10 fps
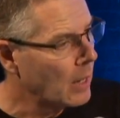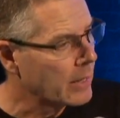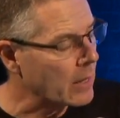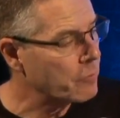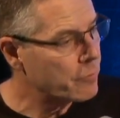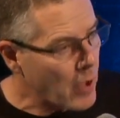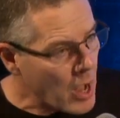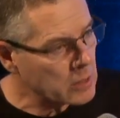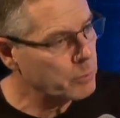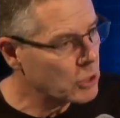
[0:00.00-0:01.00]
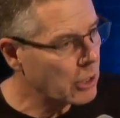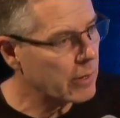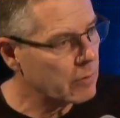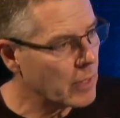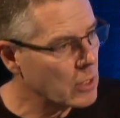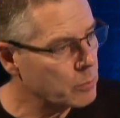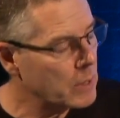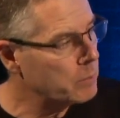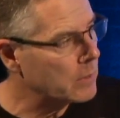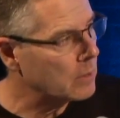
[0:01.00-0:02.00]
Now, the vast majority of those
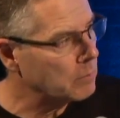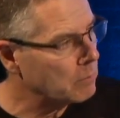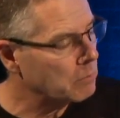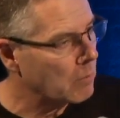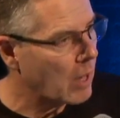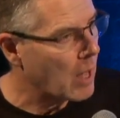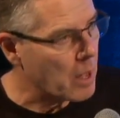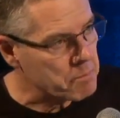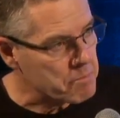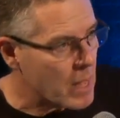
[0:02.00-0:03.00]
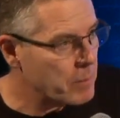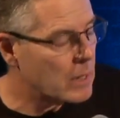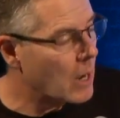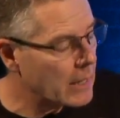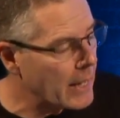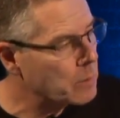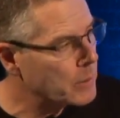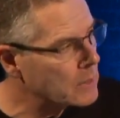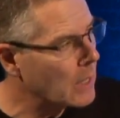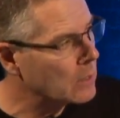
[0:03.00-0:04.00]
people, maybe
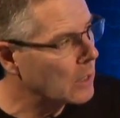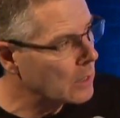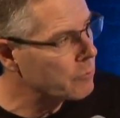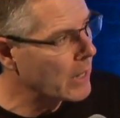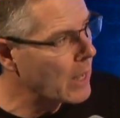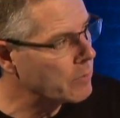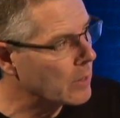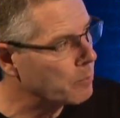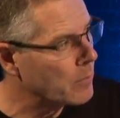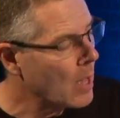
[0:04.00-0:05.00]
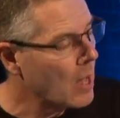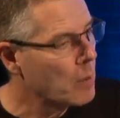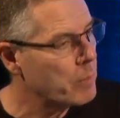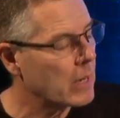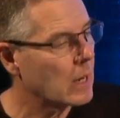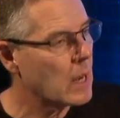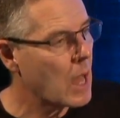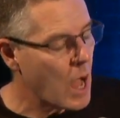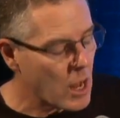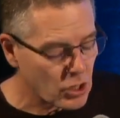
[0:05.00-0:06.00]
98%, are going to recover. But a
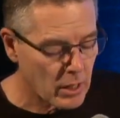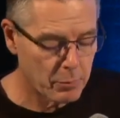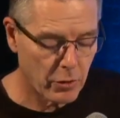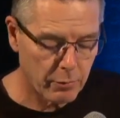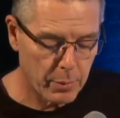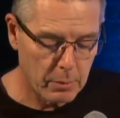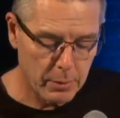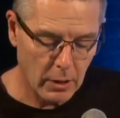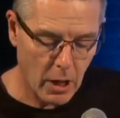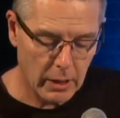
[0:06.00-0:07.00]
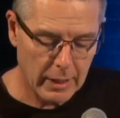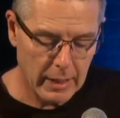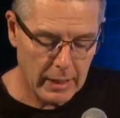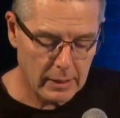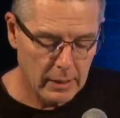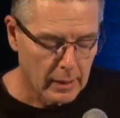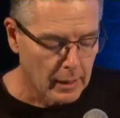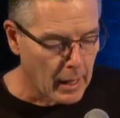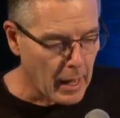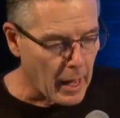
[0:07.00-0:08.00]
large number of people are going to get
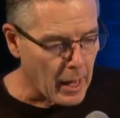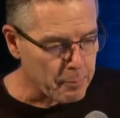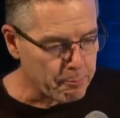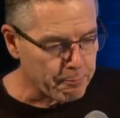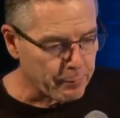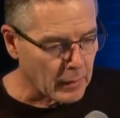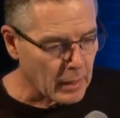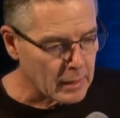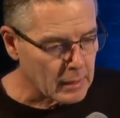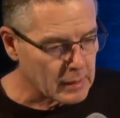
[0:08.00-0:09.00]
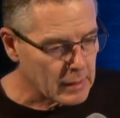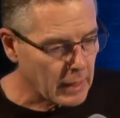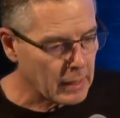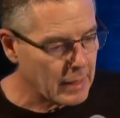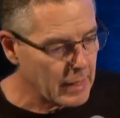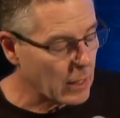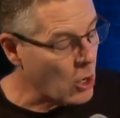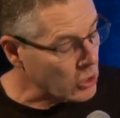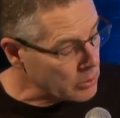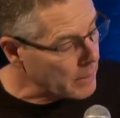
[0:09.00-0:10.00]
sick, needing
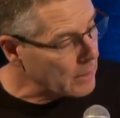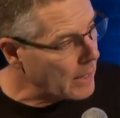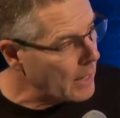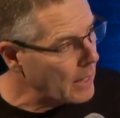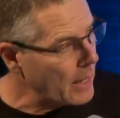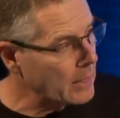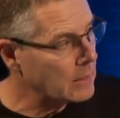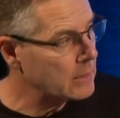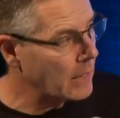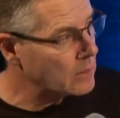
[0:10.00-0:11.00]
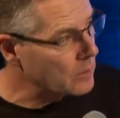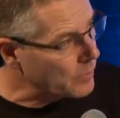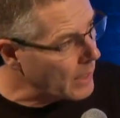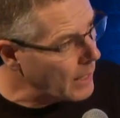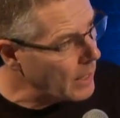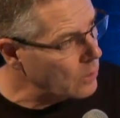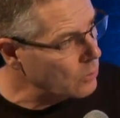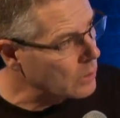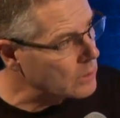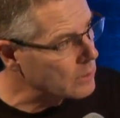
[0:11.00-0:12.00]
hospital care and intensive care
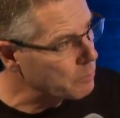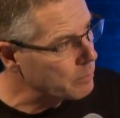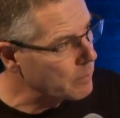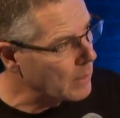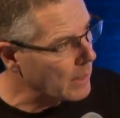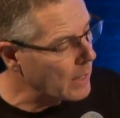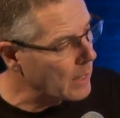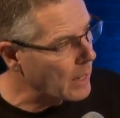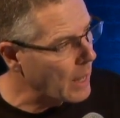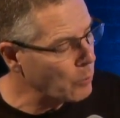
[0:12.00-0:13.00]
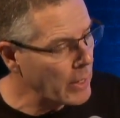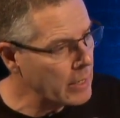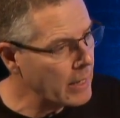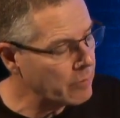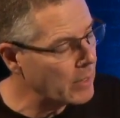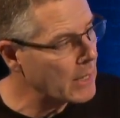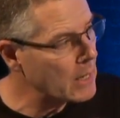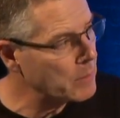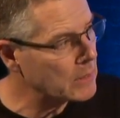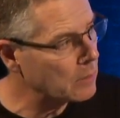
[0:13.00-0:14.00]
units care. And we only have a
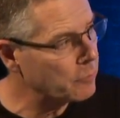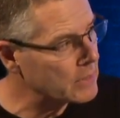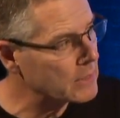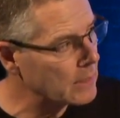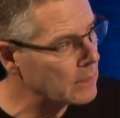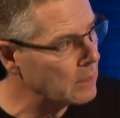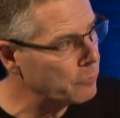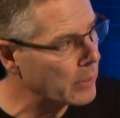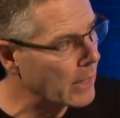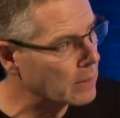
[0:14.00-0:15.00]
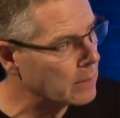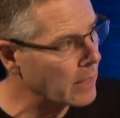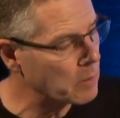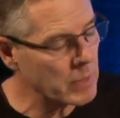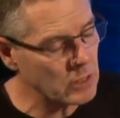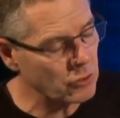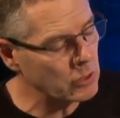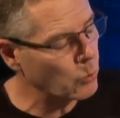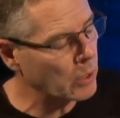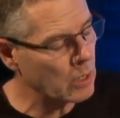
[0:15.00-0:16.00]
limited facility for that. Now, the ministry
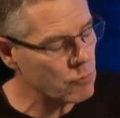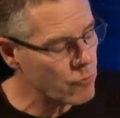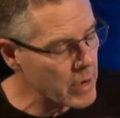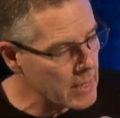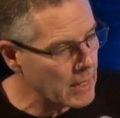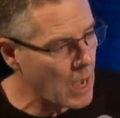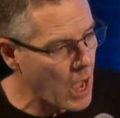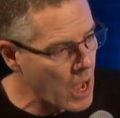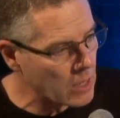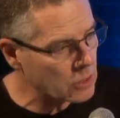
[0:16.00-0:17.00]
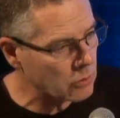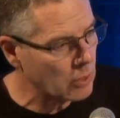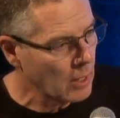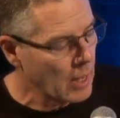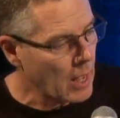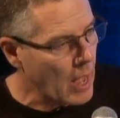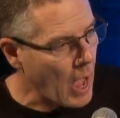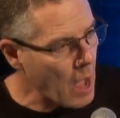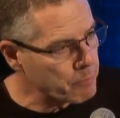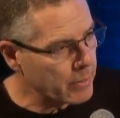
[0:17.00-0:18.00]
is working really hard to
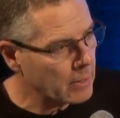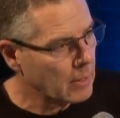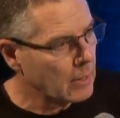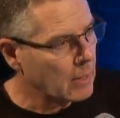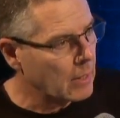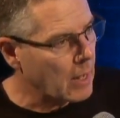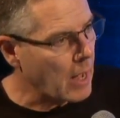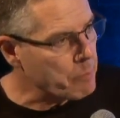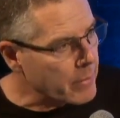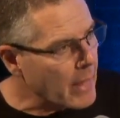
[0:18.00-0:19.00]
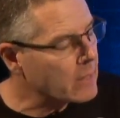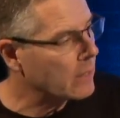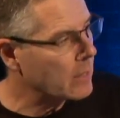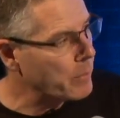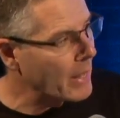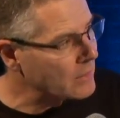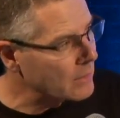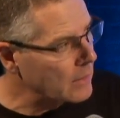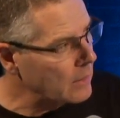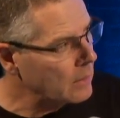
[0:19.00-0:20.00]
up that
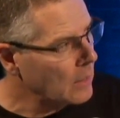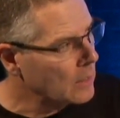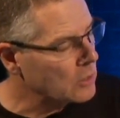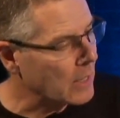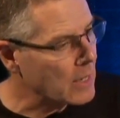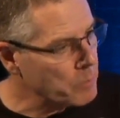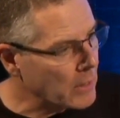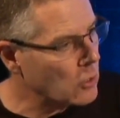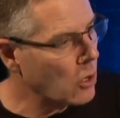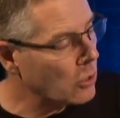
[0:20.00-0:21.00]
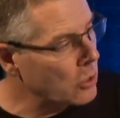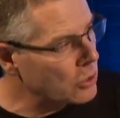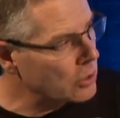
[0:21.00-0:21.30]
capacity, to limit non-urgent